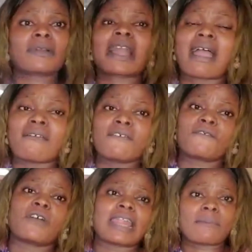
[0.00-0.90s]
carry
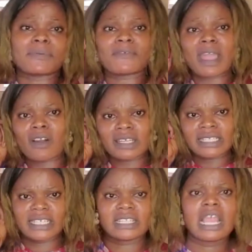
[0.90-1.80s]
phone and be
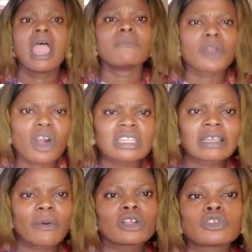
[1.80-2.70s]
recording it because
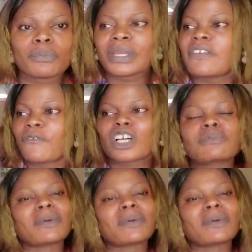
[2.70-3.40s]
they want to be the first